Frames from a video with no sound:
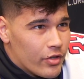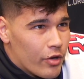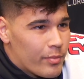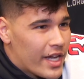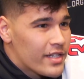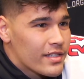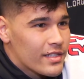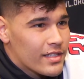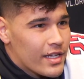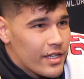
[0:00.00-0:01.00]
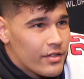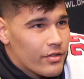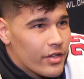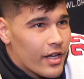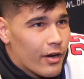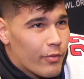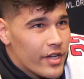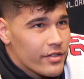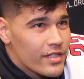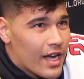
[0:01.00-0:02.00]
you know patience is key. You know you got to
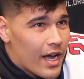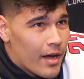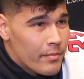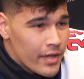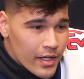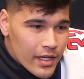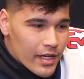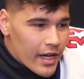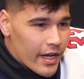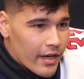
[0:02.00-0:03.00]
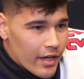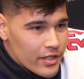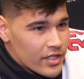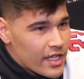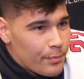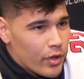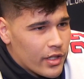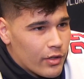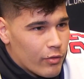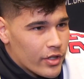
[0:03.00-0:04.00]
wait your time and uh, just keep putting
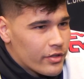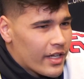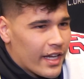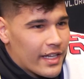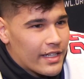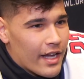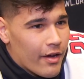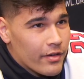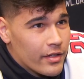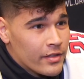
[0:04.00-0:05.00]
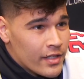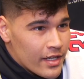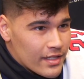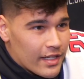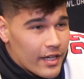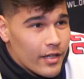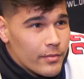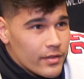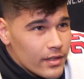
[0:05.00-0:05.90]
in the work you can't get down and stay up.